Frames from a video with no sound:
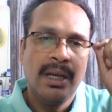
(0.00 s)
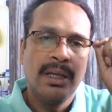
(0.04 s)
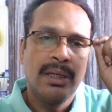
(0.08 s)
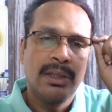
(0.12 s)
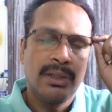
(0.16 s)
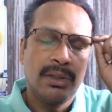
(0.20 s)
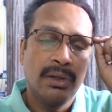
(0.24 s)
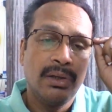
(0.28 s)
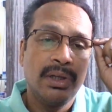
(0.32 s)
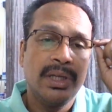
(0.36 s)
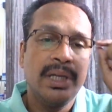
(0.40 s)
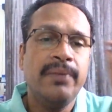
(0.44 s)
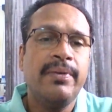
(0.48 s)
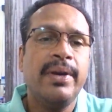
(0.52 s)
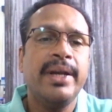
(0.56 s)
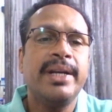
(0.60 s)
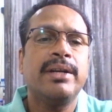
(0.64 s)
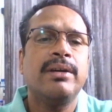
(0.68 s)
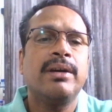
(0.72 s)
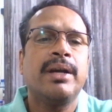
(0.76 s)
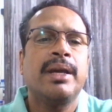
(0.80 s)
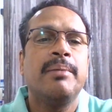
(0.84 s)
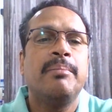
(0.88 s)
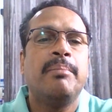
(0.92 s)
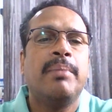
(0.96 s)
So if I
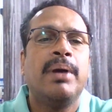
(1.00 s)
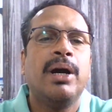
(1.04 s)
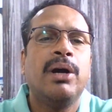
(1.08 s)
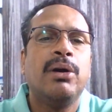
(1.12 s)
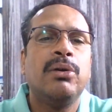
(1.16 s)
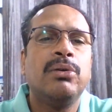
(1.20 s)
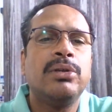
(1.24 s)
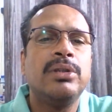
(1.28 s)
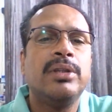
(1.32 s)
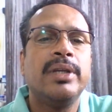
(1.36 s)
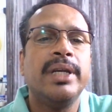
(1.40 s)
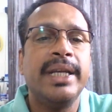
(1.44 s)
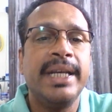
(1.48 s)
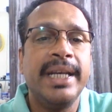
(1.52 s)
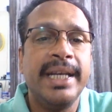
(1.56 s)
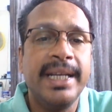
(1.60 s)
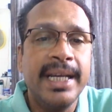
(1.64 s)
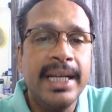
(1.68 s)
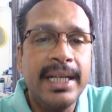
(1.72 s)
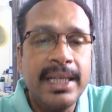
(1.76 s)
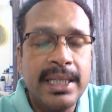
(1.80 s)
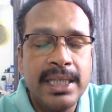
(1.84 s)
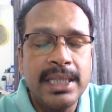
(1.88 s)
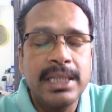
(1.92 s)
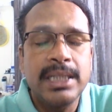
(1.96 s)
talk about the
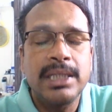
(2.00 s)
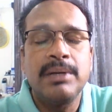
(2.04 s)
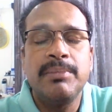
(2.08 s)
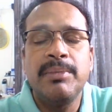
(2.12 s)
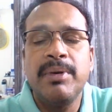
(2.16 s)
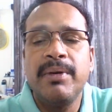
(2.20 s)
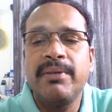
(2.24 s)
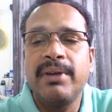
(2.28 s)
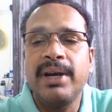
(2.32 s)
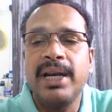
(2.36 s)
Indian system of